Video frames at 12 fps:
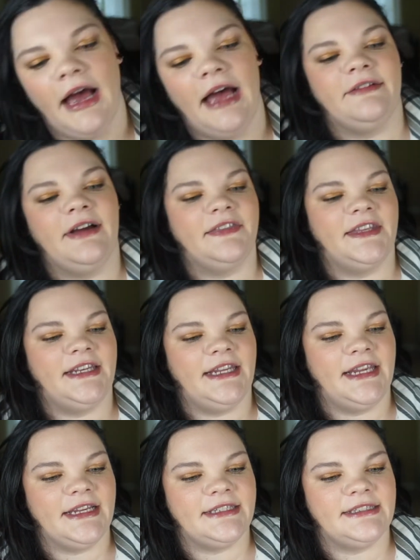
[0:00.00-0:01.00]
I got the
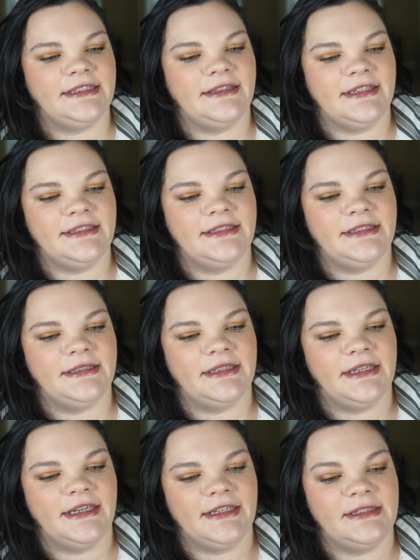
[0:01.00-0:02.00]
NYX. This
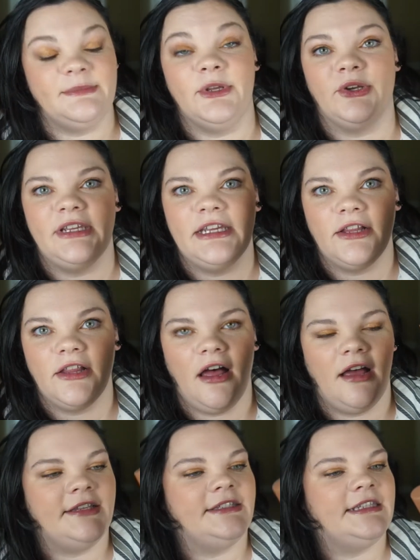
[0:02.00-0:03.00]
is Milky
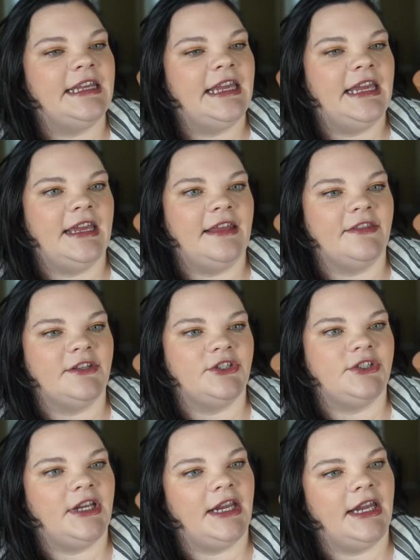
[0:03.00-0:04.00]
Gloss in the
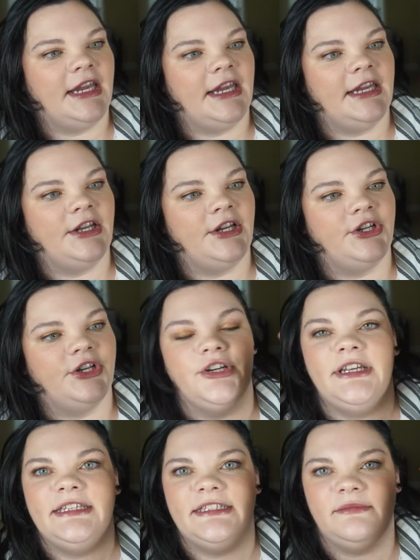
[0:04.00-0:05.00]
shade
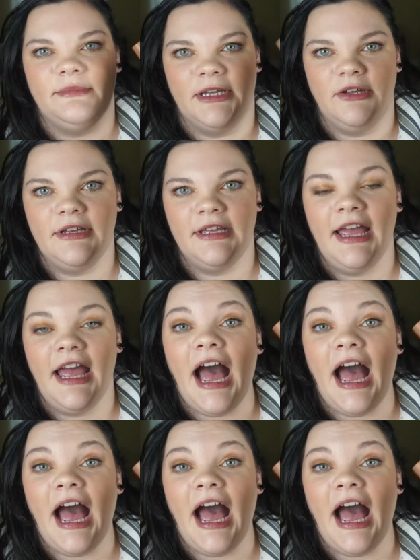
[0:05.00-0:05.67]
Cookies and Milk.